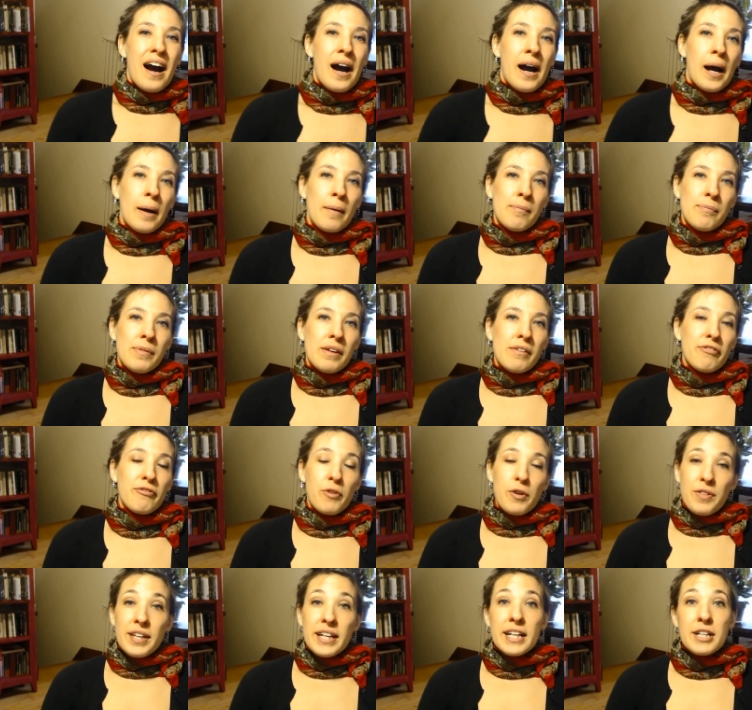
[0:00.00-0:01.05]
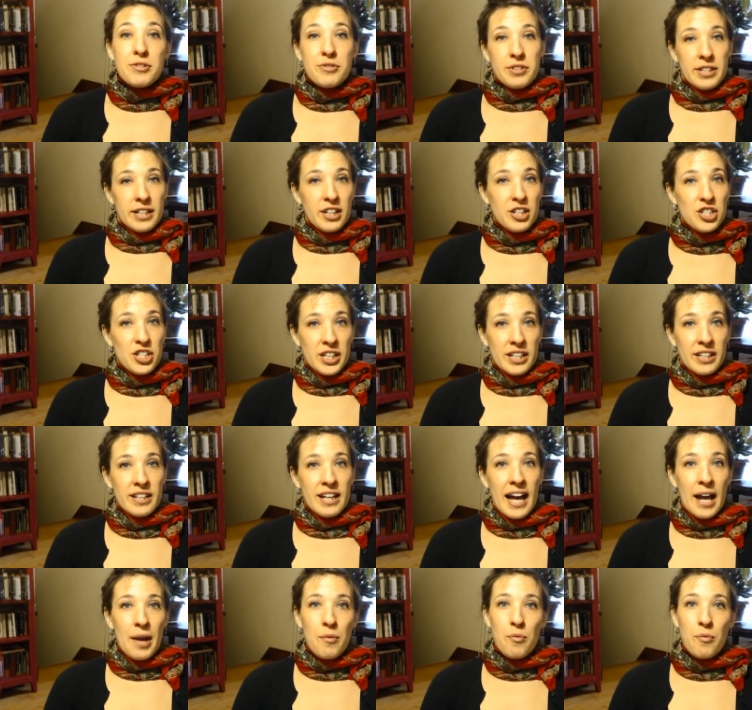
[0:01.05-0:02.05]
Um, for the introduction,